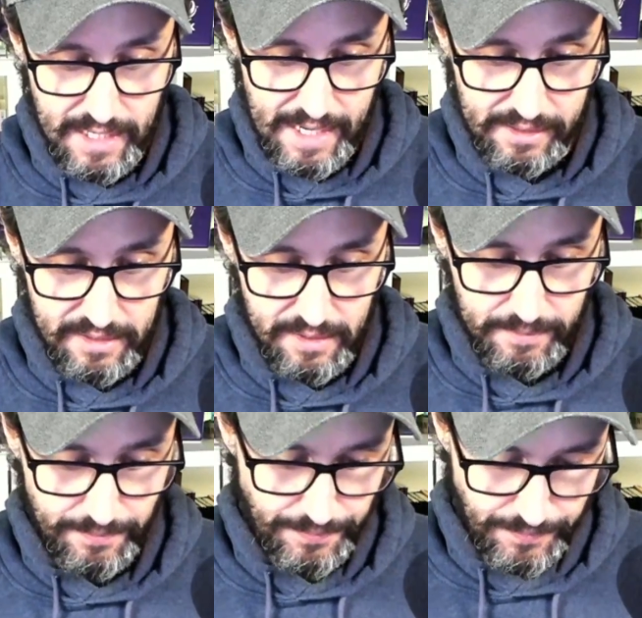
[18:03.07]
next.
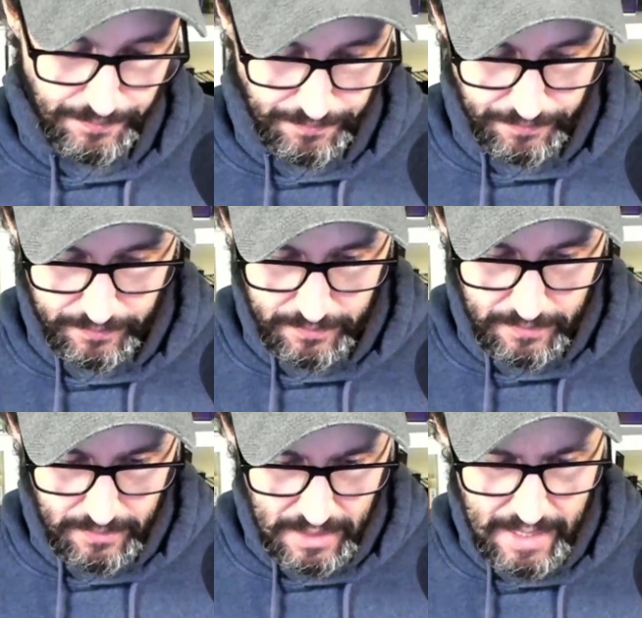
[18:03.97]

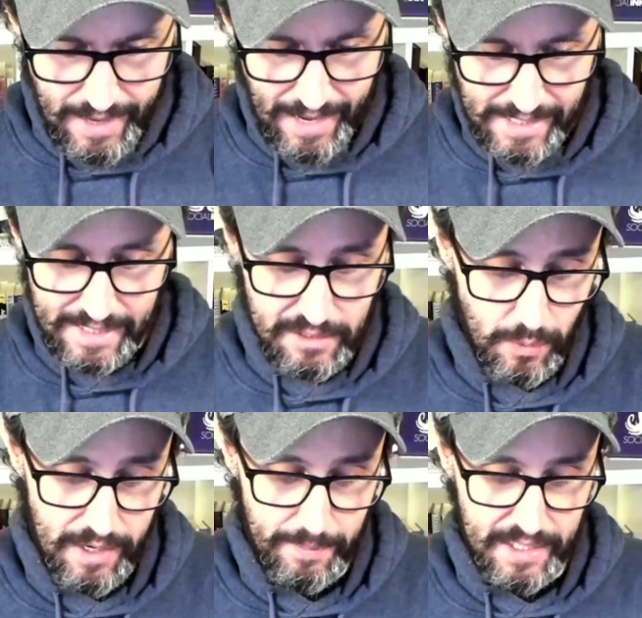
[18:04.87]
And
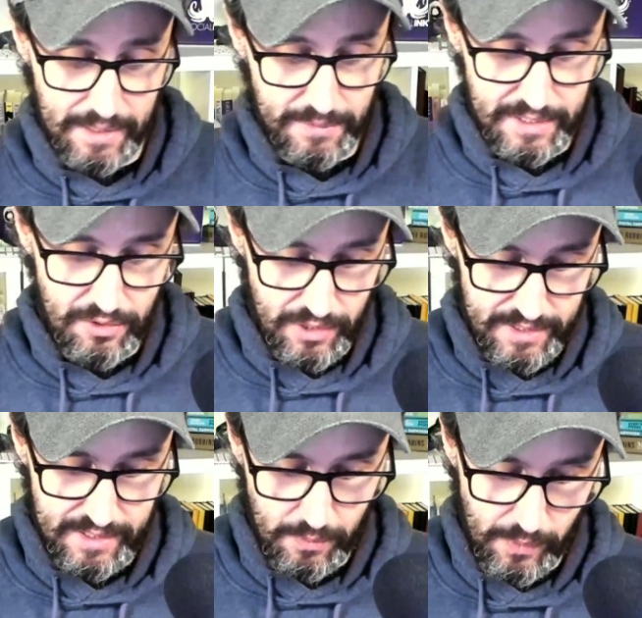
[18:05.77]
here's where it becomes
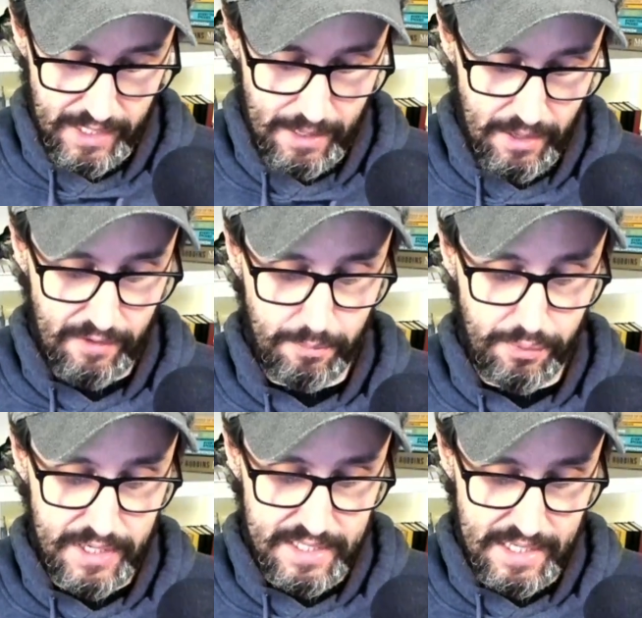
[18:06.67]
interesting. We now
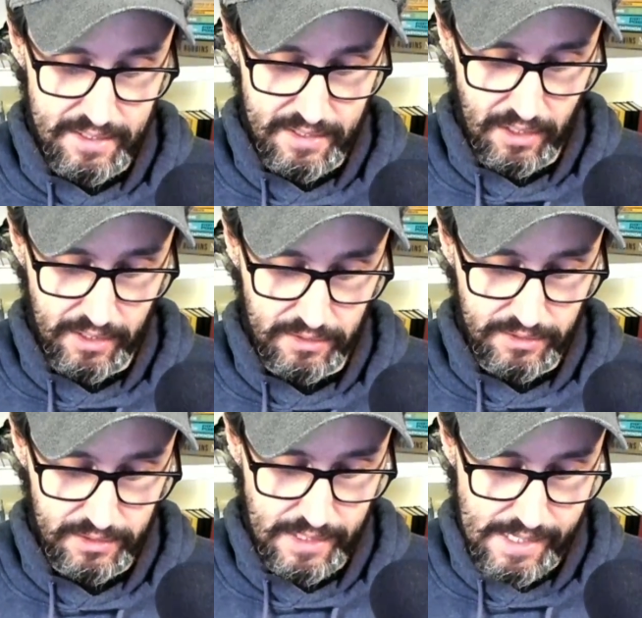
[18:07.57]
have preset
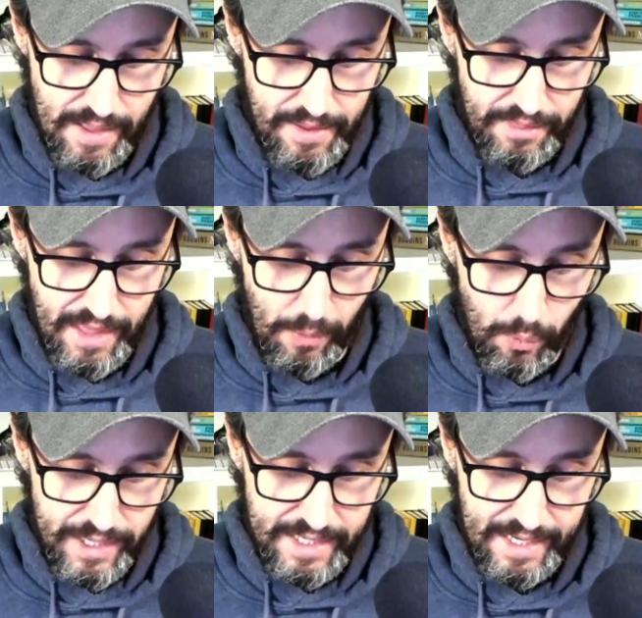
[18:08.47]
styles
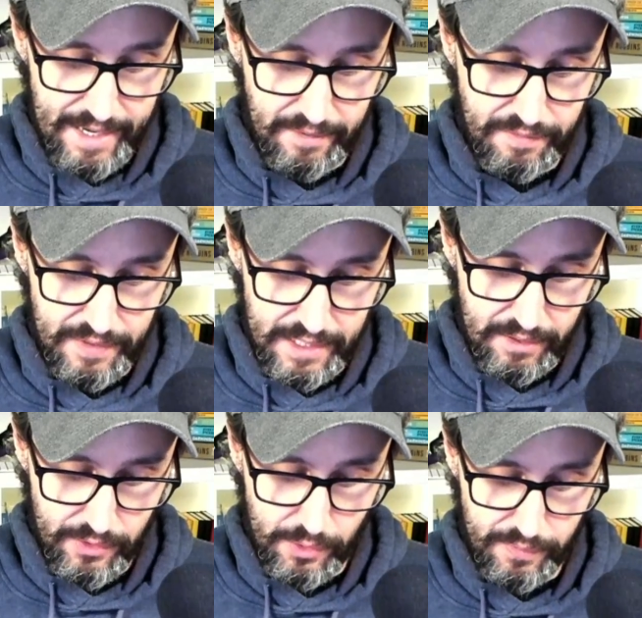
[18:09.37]
that we can
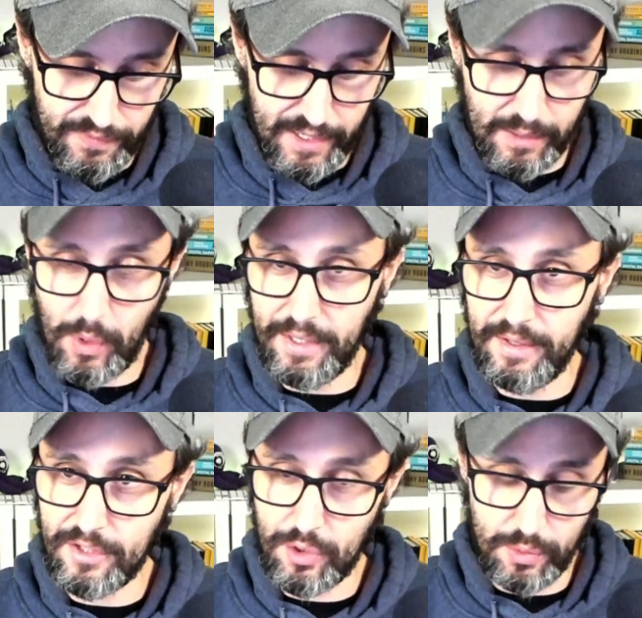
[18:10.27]
flick through, find
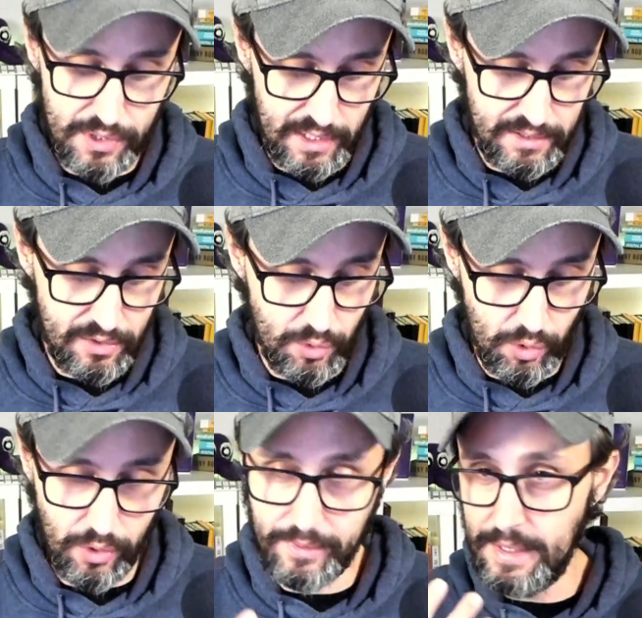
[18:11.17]
one that suits us
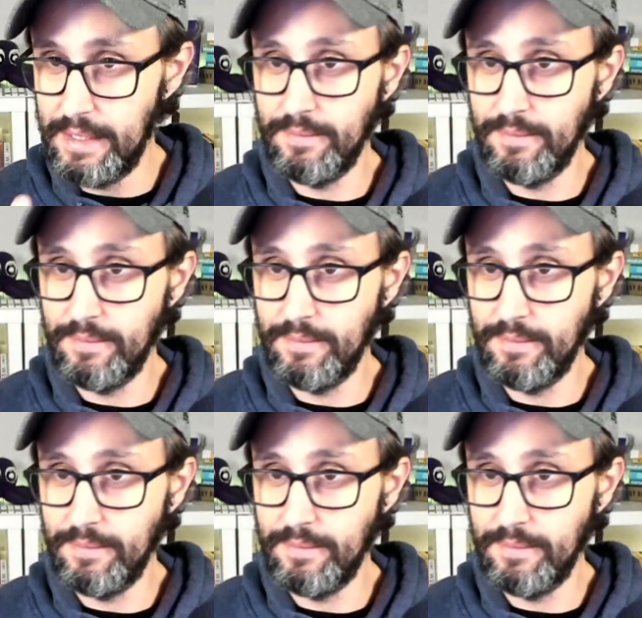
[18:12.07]
or